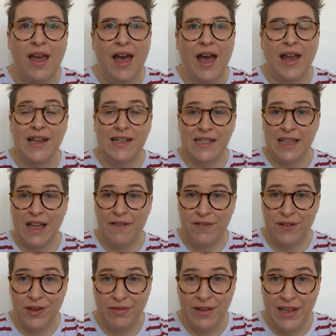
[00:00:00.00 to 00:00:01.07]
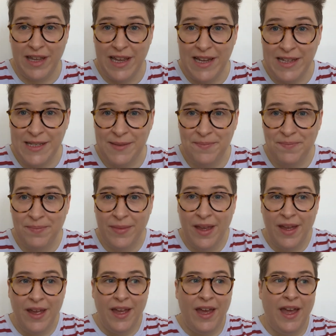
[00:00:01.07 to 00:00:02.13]
And I did that for 3 years.
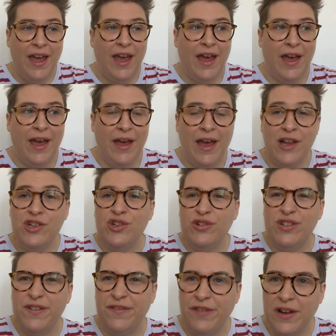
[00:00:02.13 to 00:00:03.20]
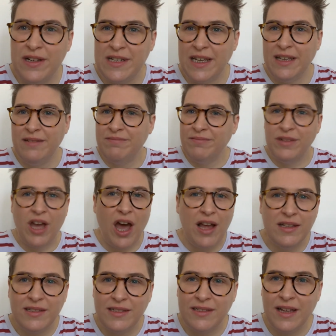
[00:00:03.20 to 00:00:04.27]
And due to funding
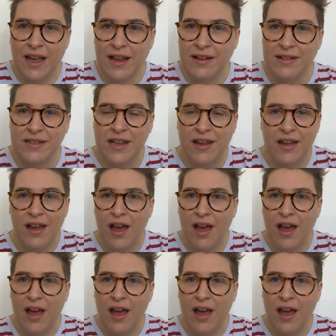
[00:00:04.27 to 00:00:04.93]
cuts and